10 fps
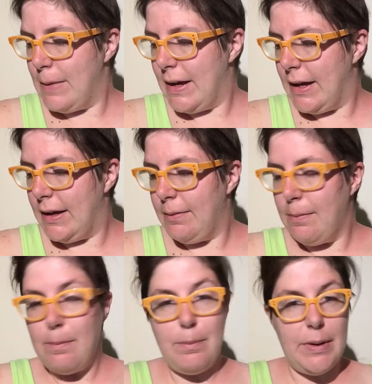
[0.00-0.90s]
my
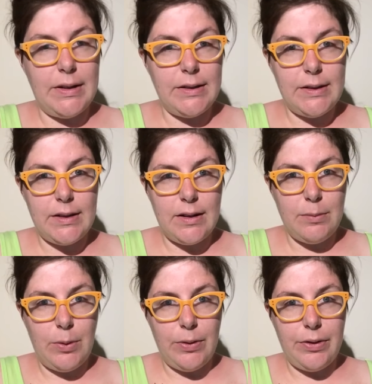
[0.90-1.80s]
bins that
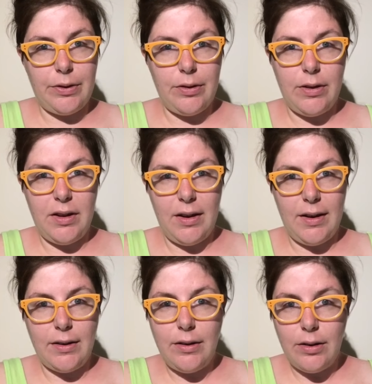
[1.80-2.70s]
I'm going through that
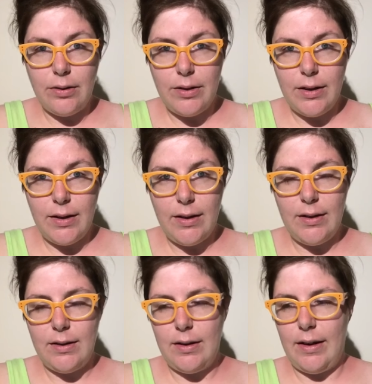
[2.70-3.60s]
had clothing
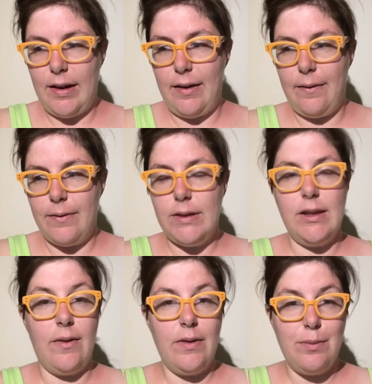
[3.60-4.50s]
in. I have
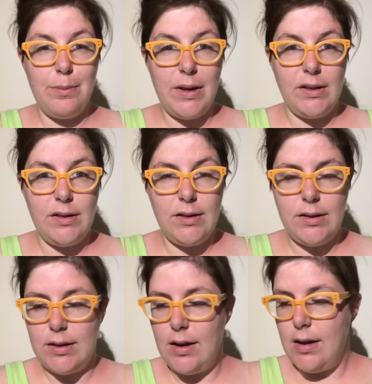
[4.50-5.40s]
seven
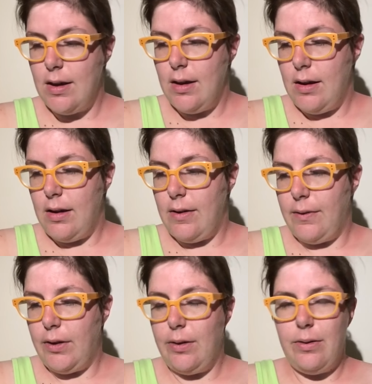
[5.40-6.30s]
bins
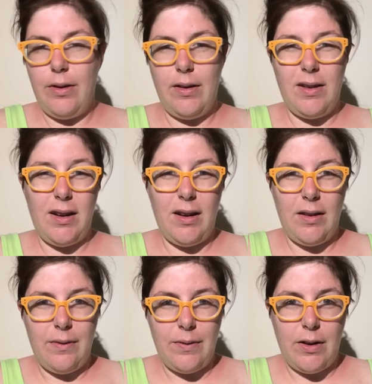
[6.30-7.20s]
of clothing that I
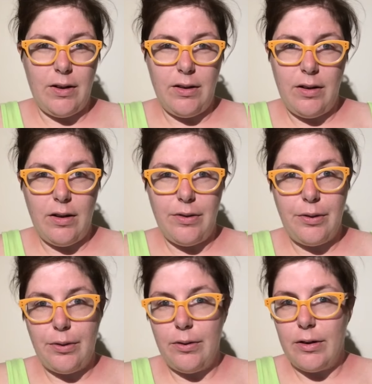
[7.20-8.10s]
have not gone
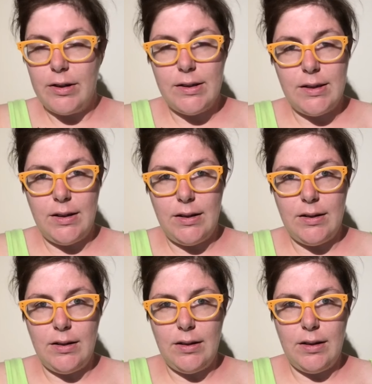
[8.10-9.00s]
through or seen,